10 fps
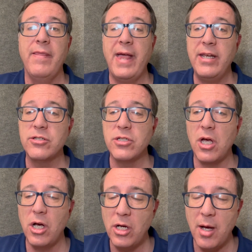That is
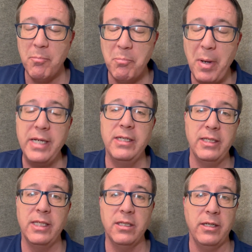
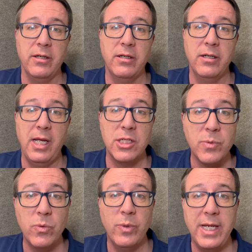abundantly clear as
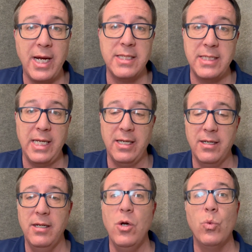we read Isaiah.
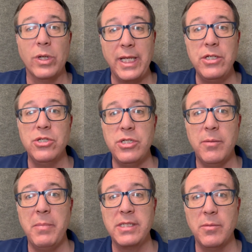
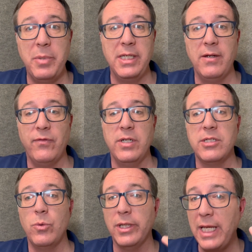Relationship makes a big difference,
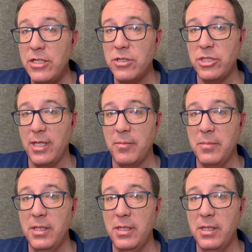and relationship